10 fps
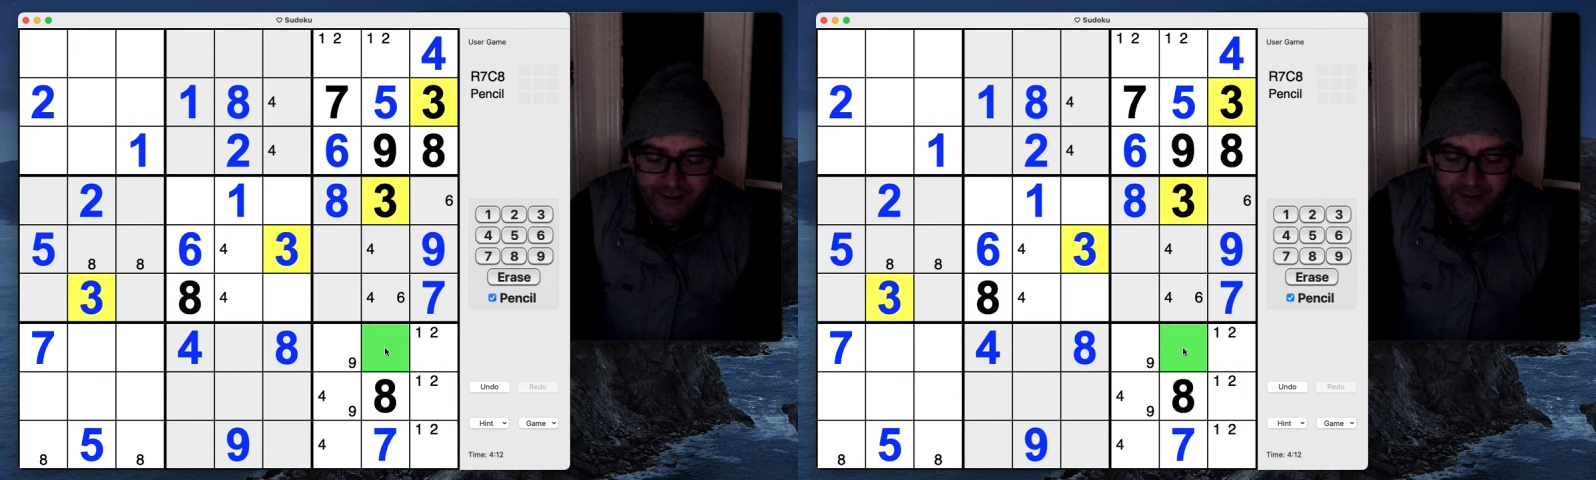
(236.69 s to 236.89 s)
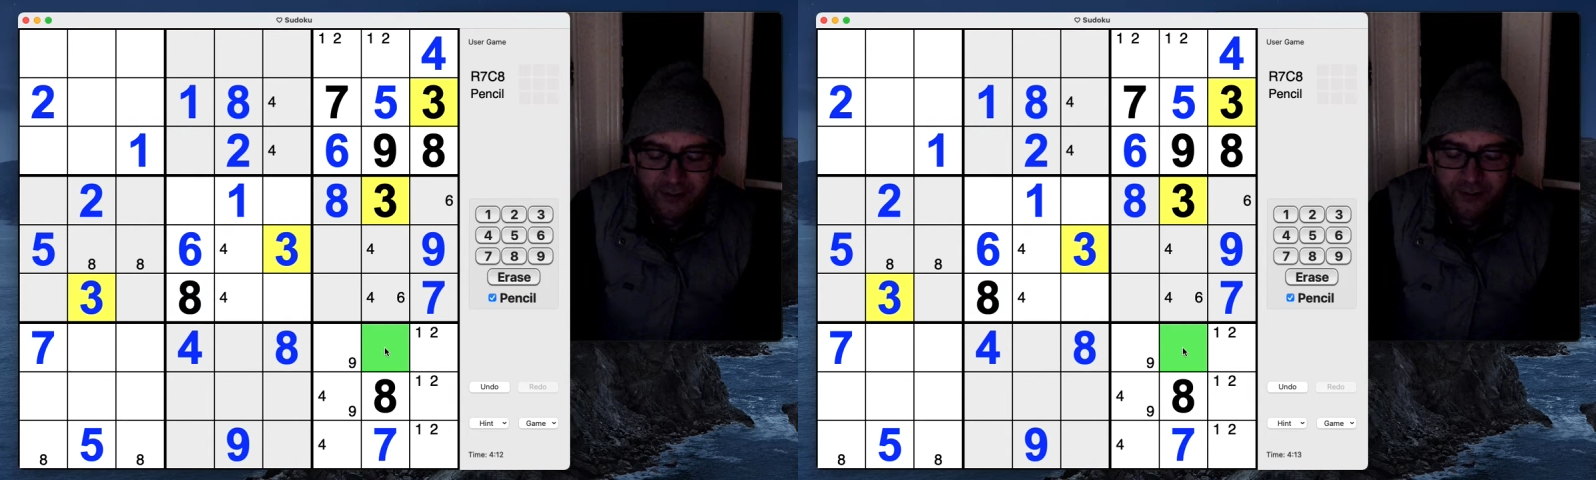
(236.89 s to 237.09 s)

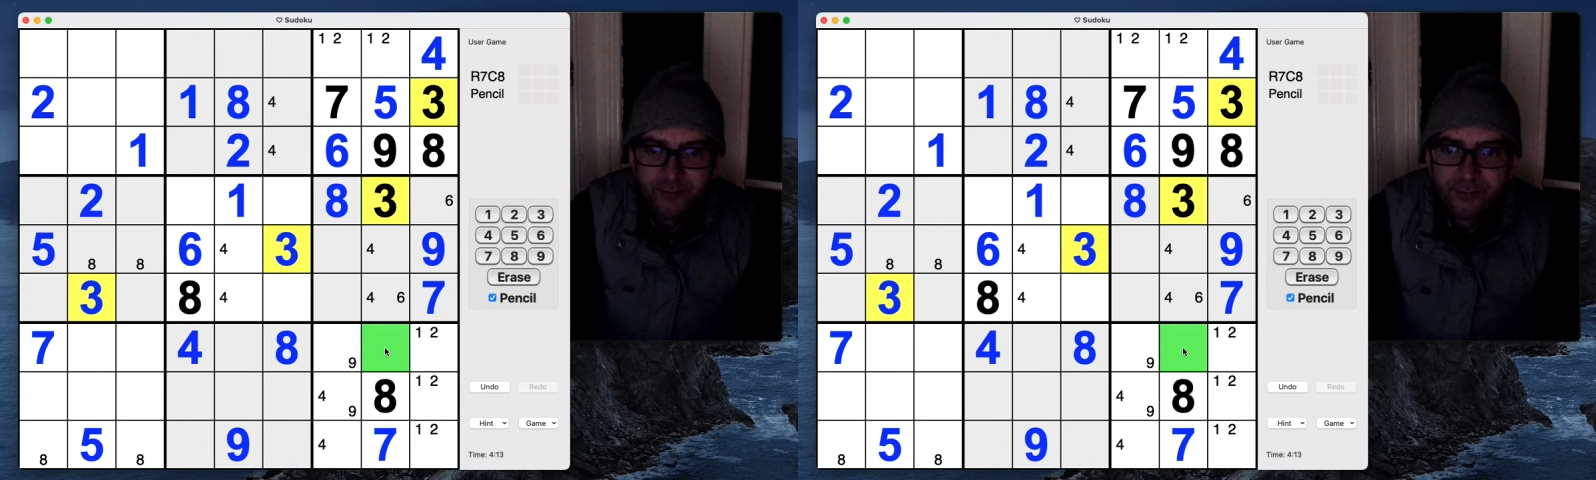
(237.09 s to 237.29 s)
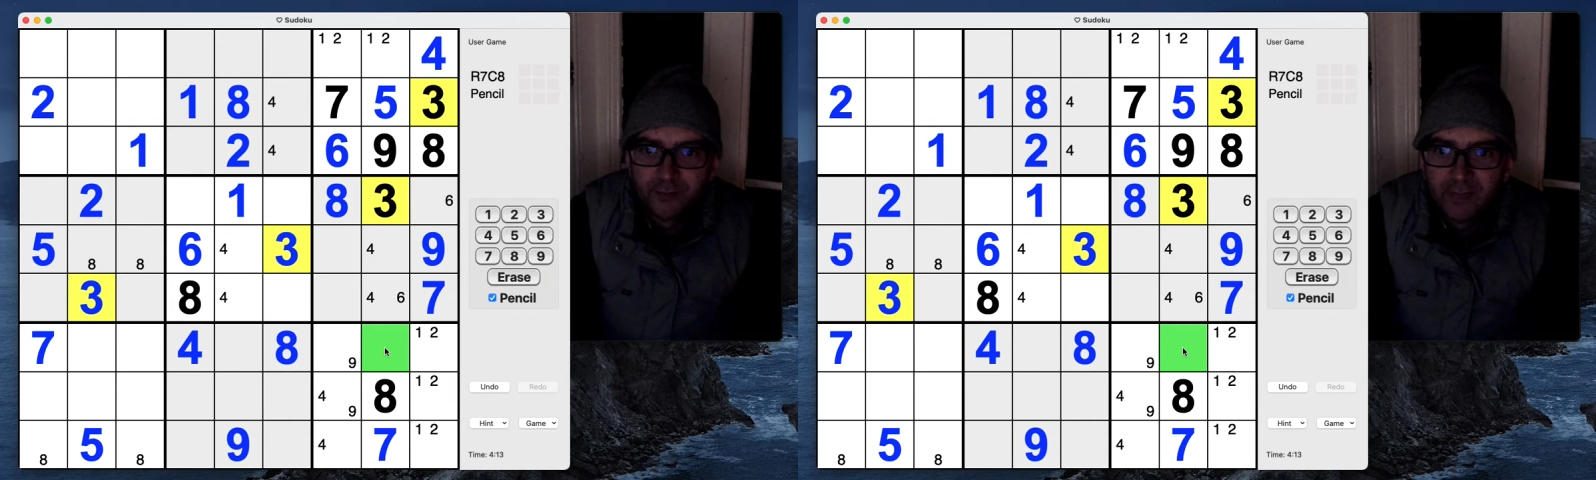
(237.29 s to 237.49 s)
single.
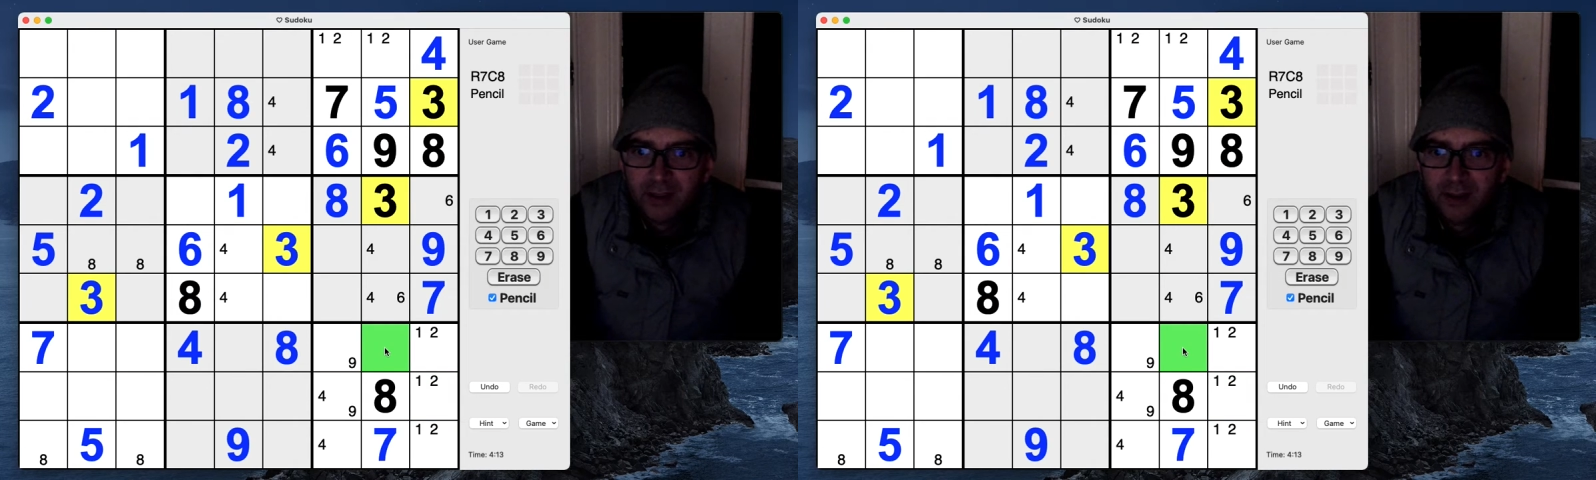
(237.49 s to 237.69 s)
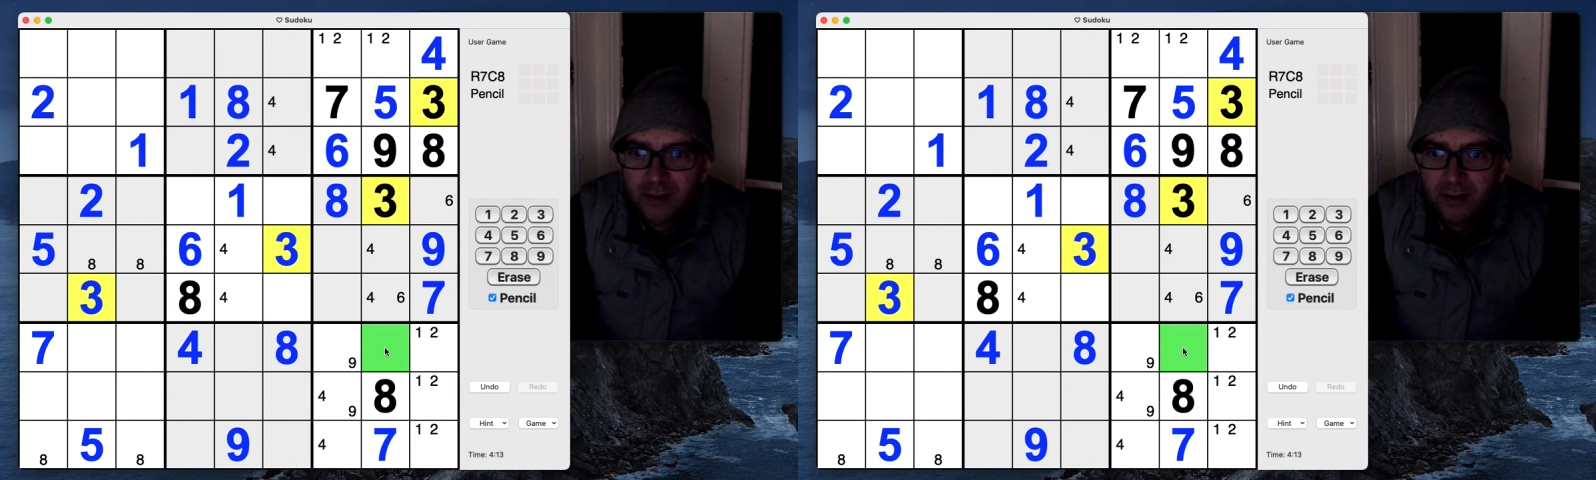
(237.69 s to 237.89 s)

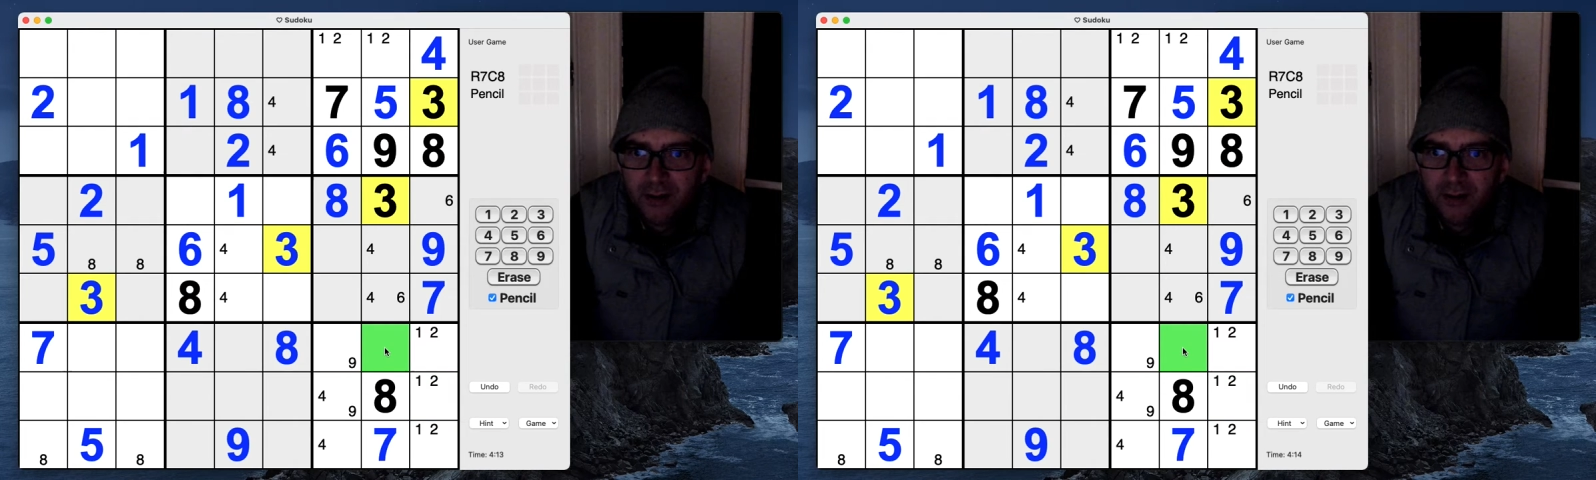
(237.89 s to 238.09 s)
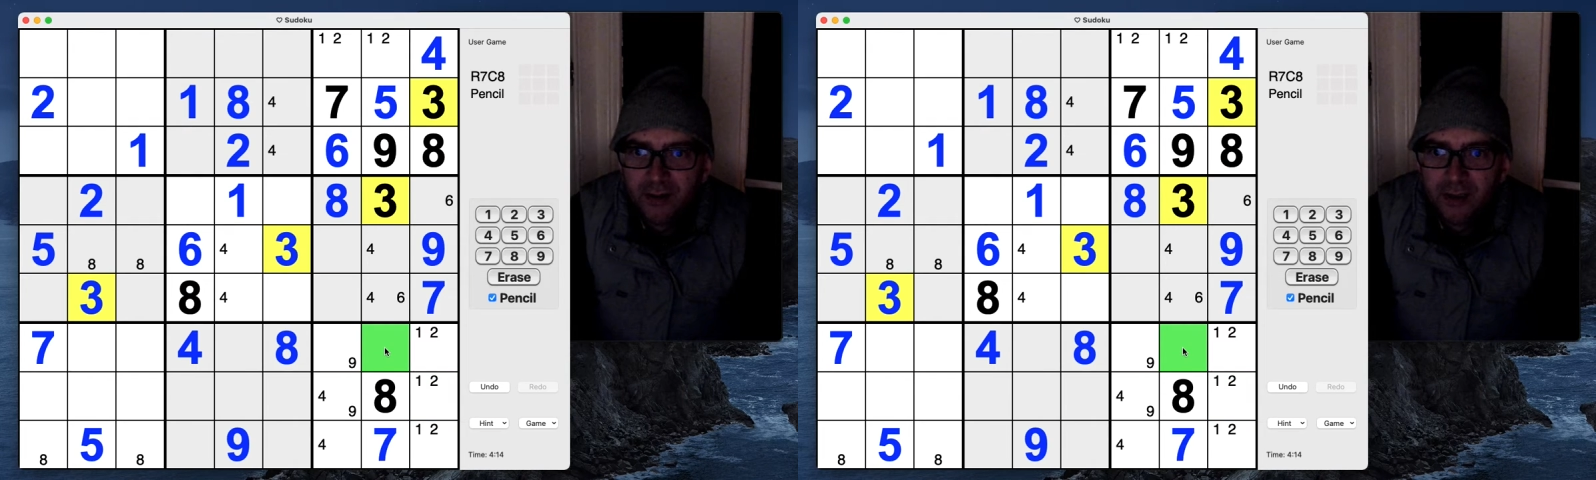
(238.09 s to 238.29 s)

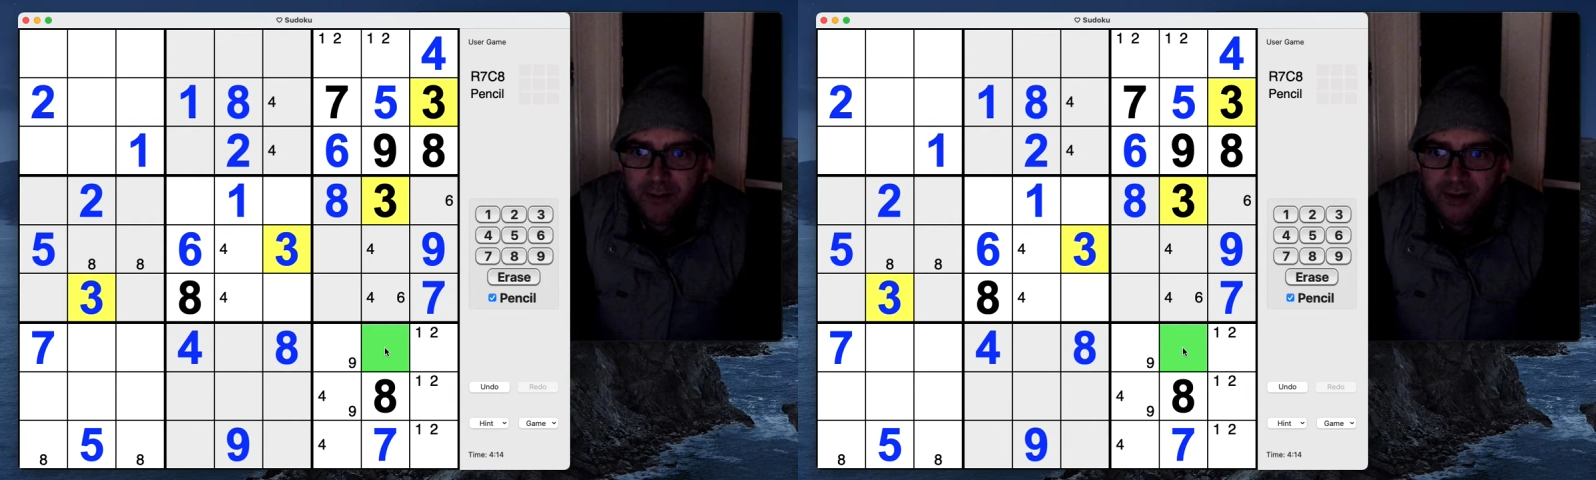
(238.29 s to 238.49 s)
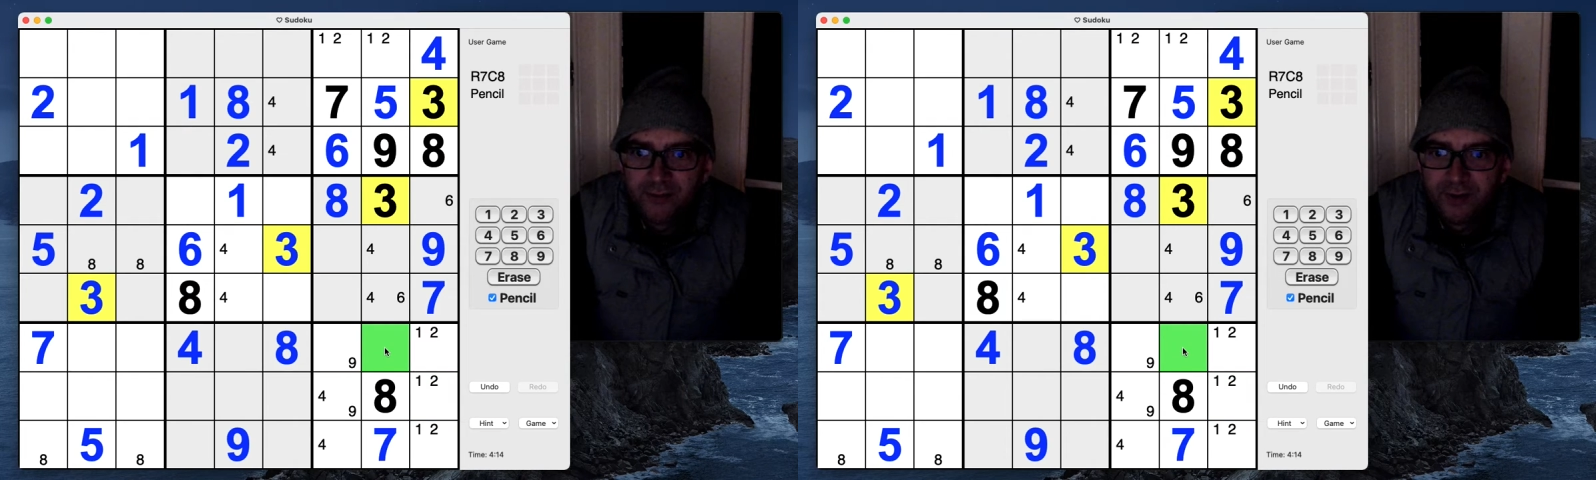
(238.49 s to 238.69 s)
Let me
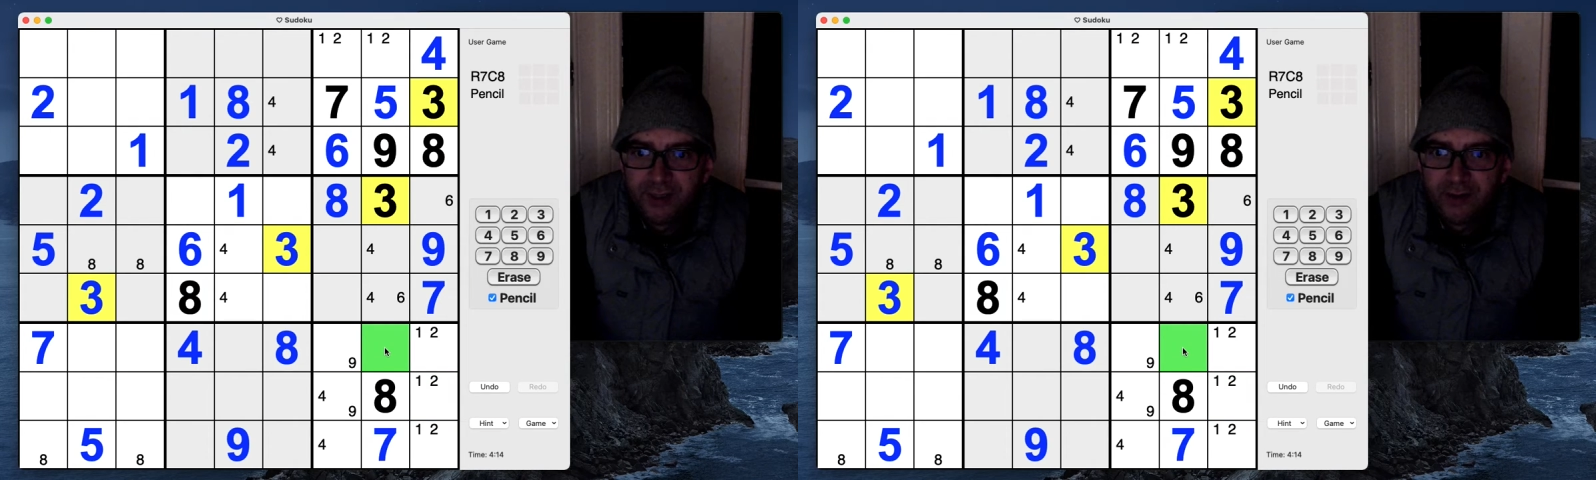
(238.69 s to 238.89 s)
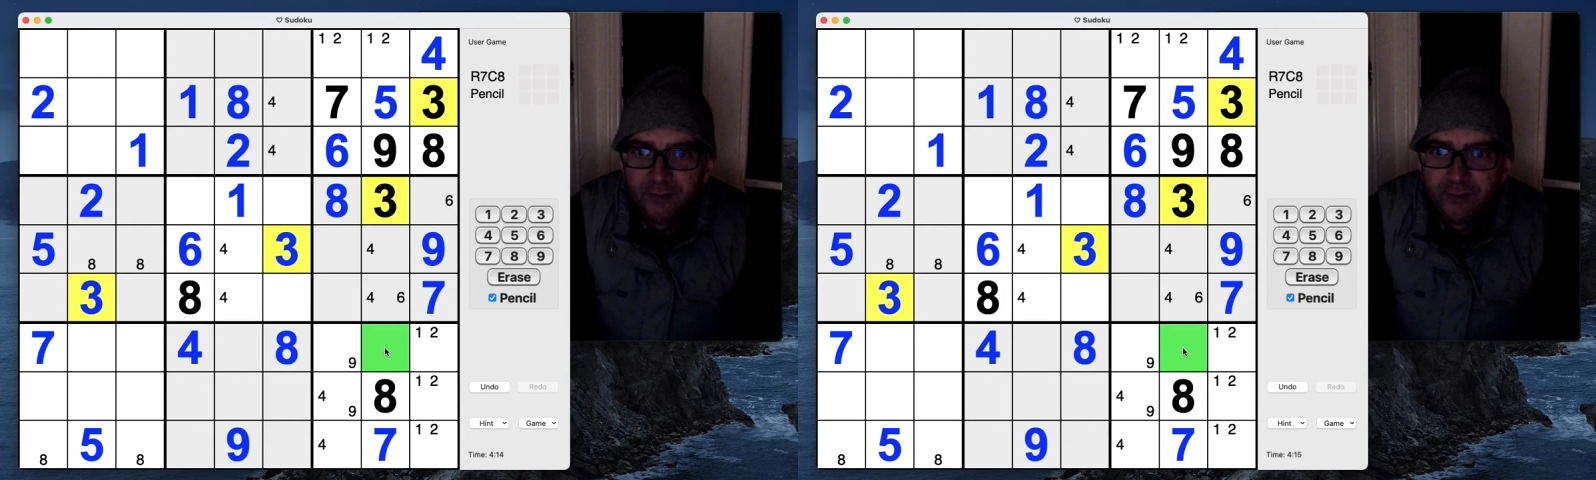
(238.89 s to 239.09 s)
just run that